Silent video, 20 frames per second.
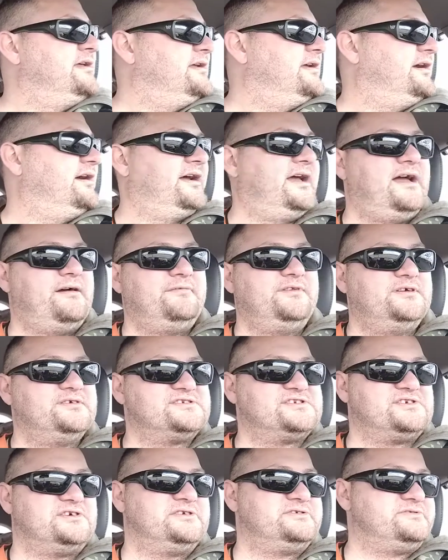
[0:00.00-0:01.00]
Having those
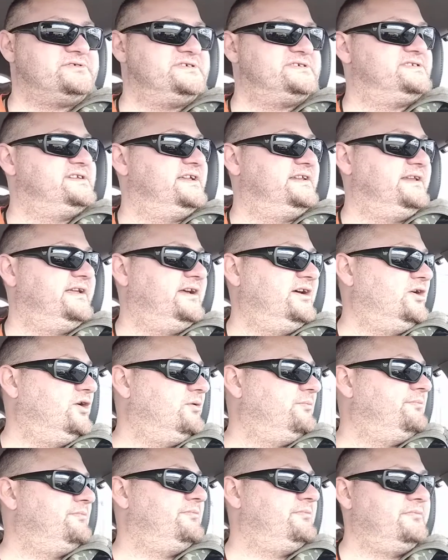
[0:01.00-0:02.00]
surgeries didn't help.